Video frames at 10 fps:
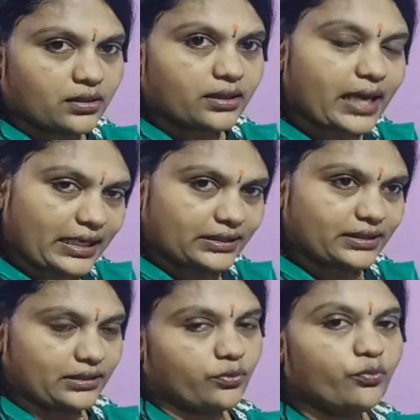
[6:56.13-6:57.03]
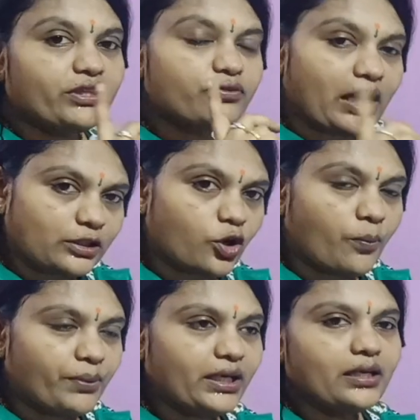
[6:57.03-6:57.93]
character, with 1
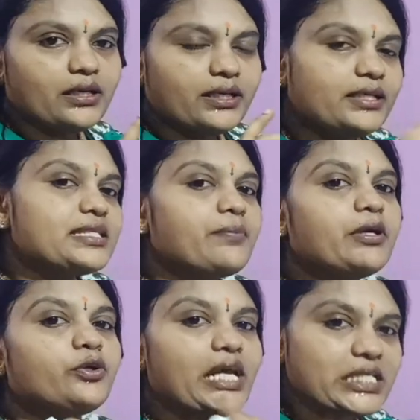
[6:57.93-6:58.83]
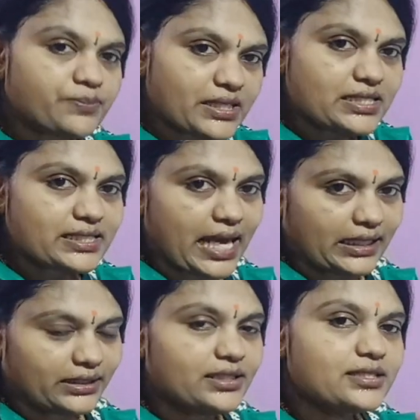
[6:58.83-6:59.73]
copy it is able to express its
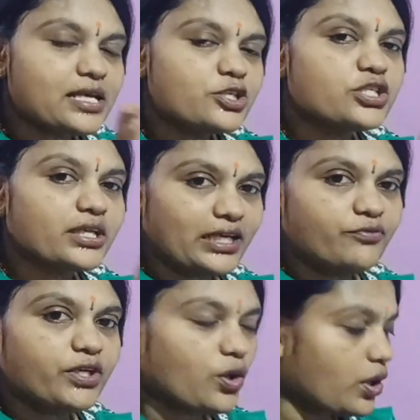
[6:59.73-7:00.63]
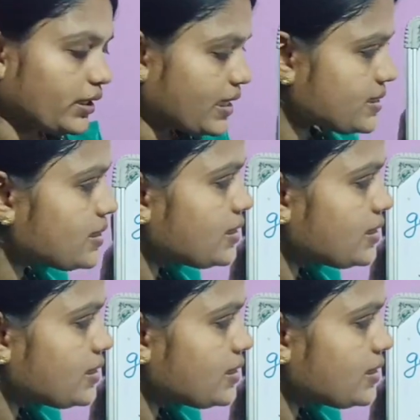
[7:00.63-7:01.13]
character, such trait we call it as